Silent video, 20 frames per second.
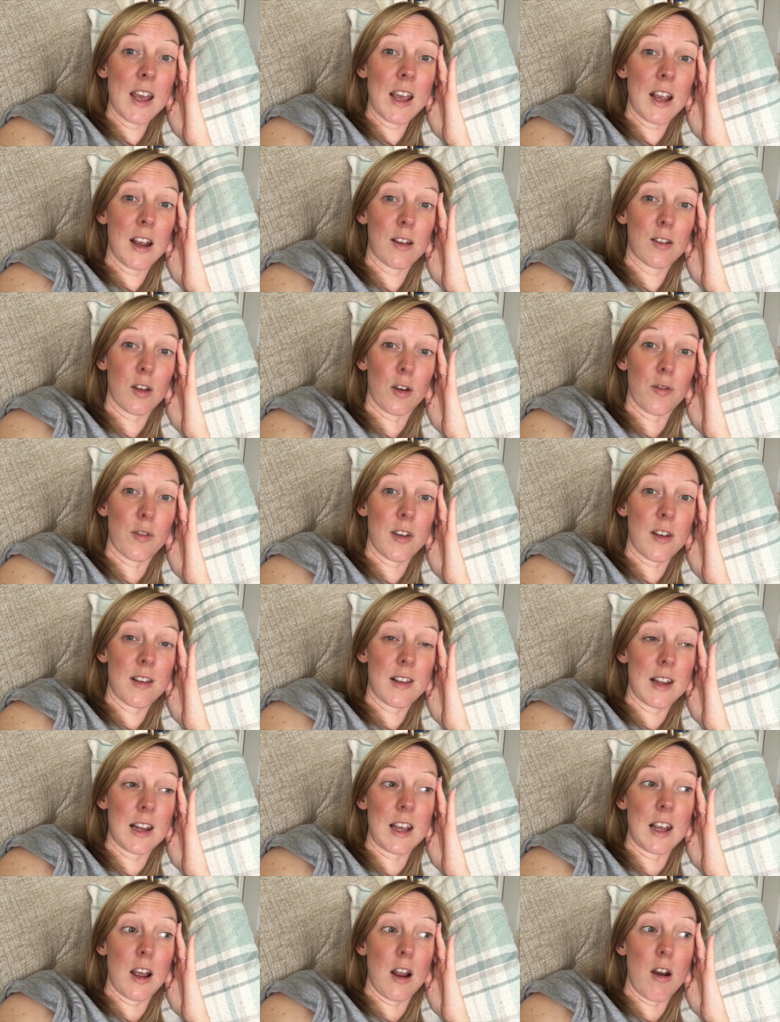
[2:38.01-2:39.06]
is
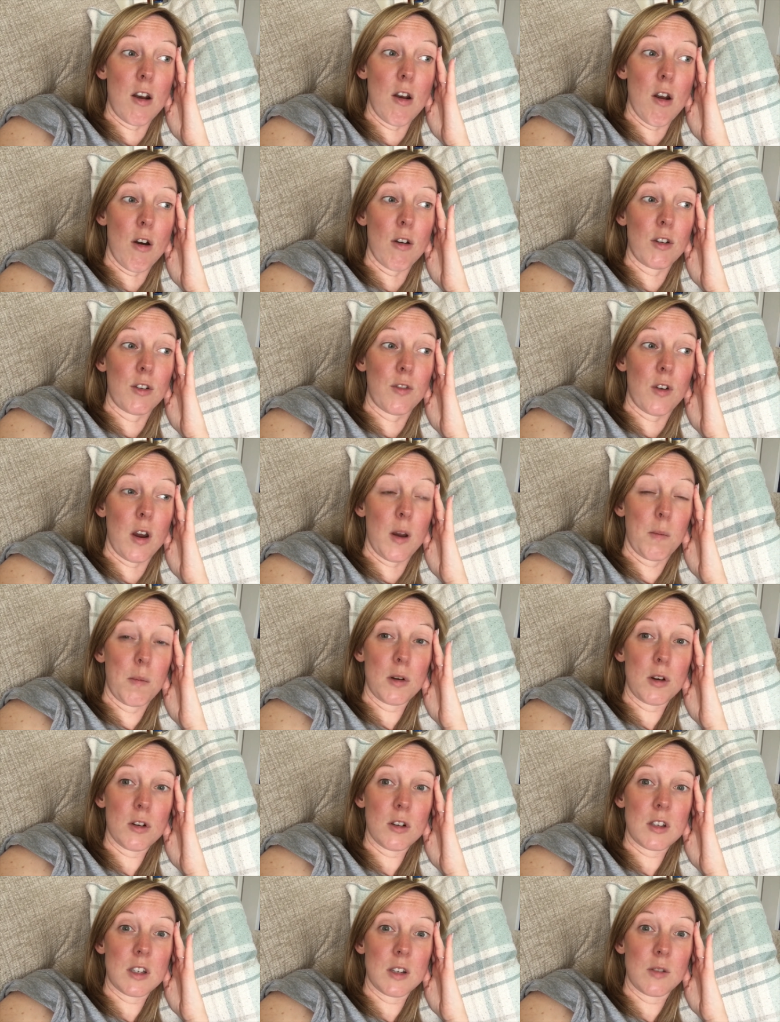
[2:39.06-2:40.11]
obviously not very
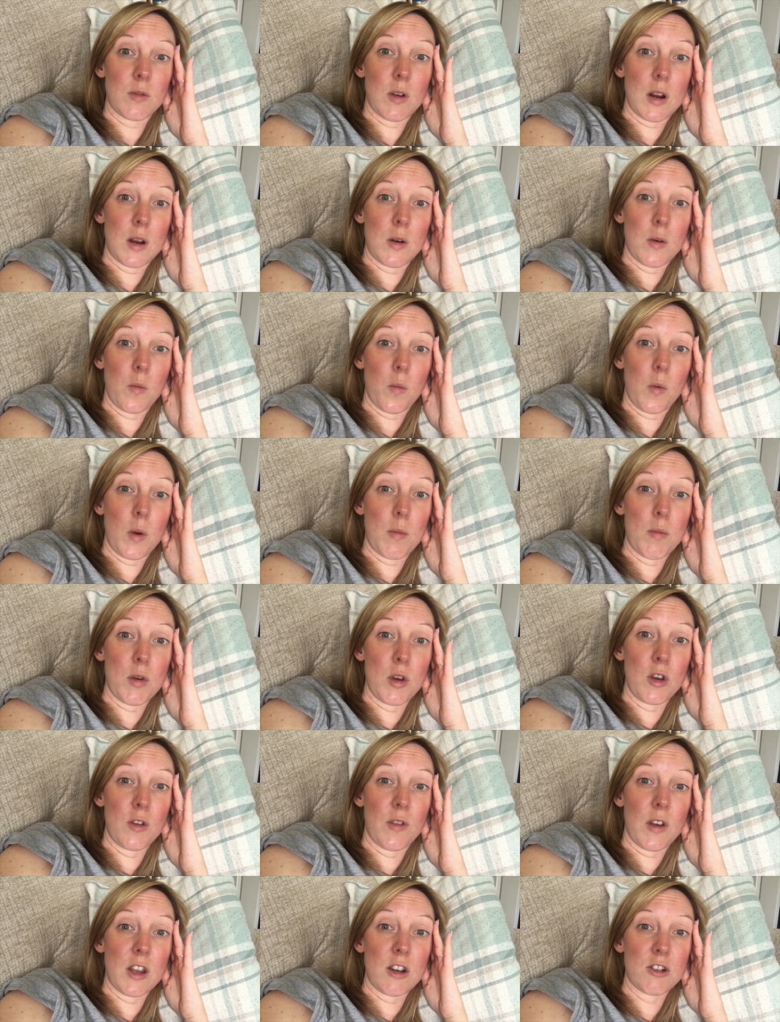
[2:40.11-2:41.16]
productive when we
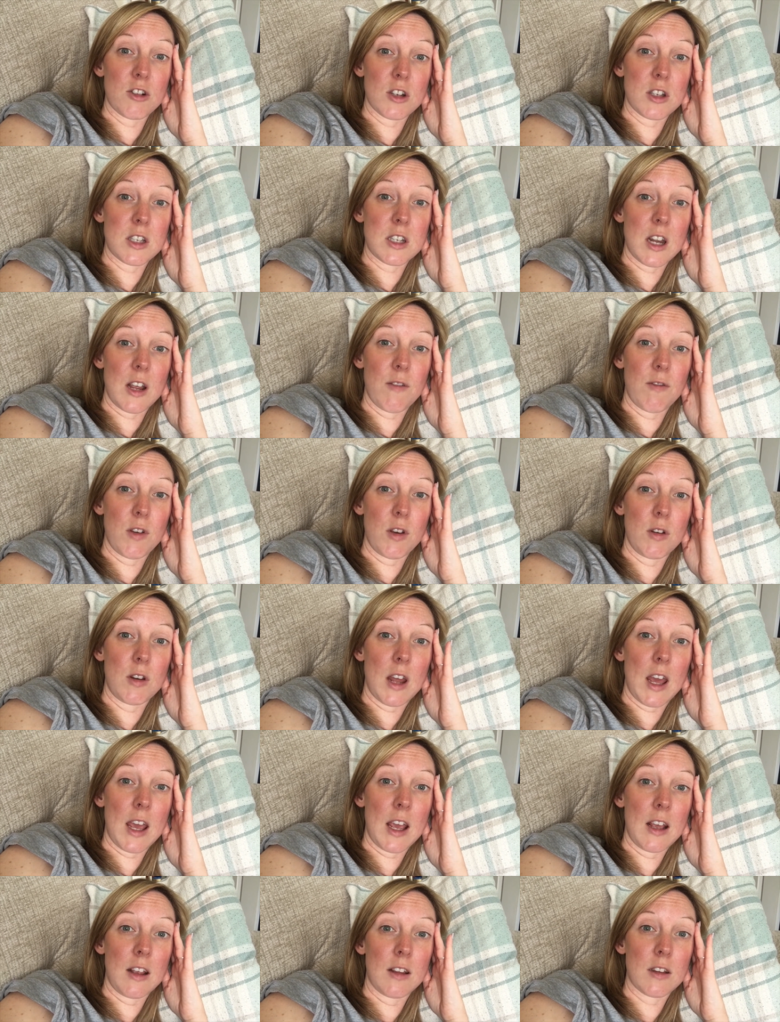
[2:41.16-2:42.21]
move in just a few
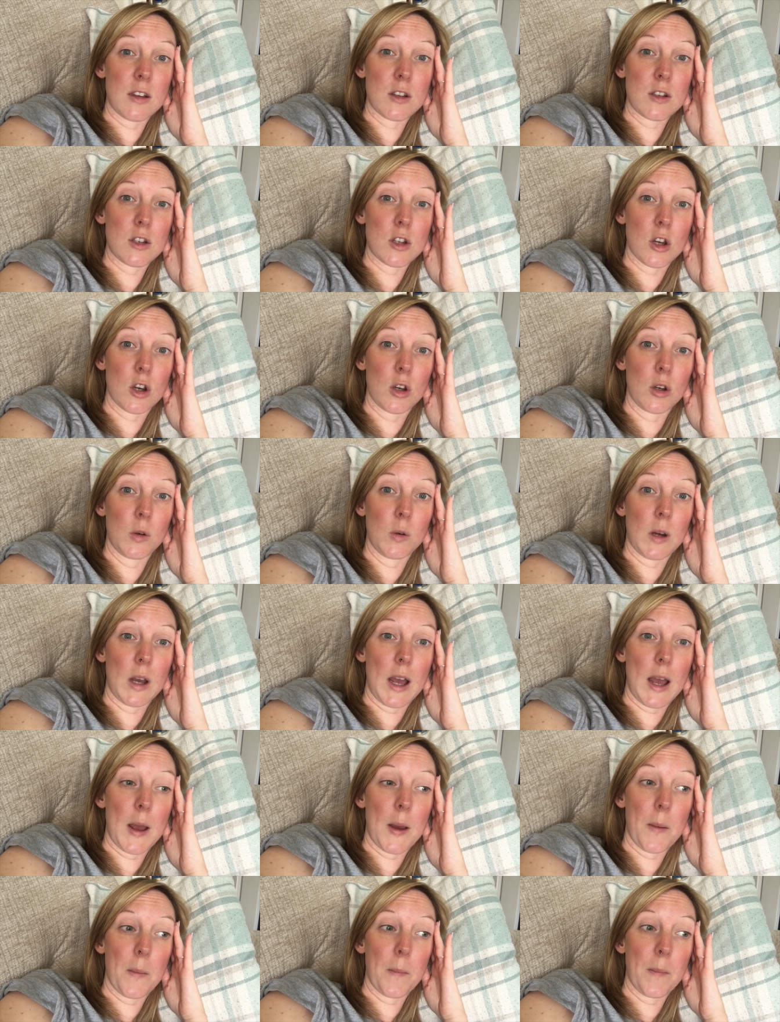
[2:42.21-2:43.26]
days, so
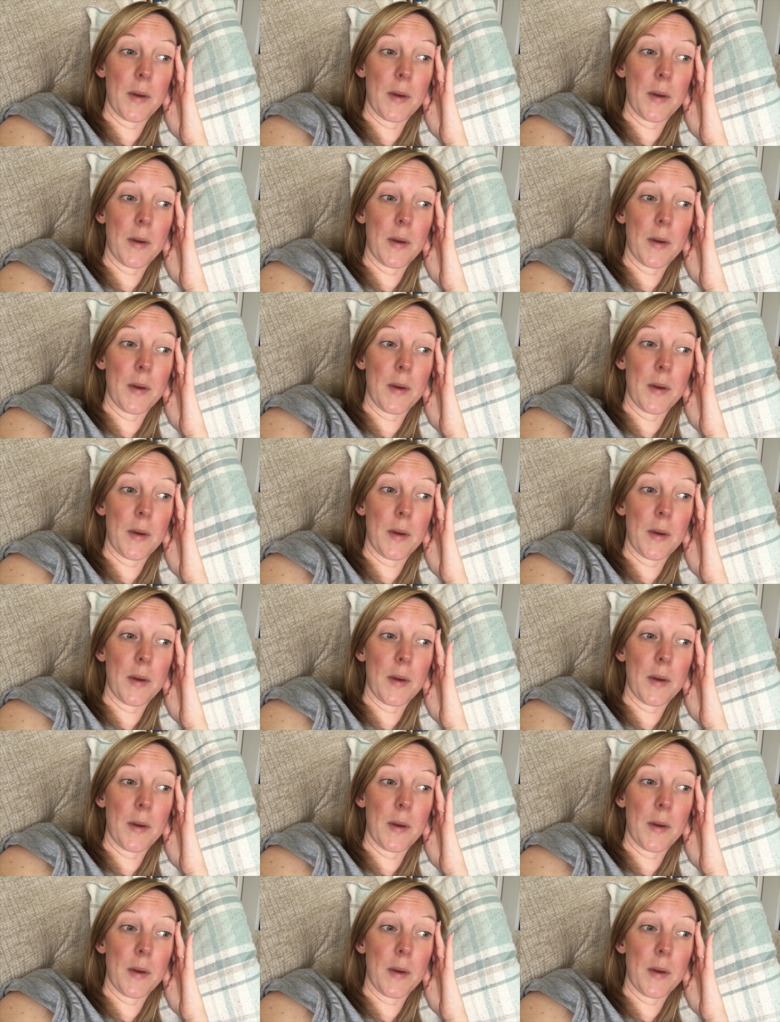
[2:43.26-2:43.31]
I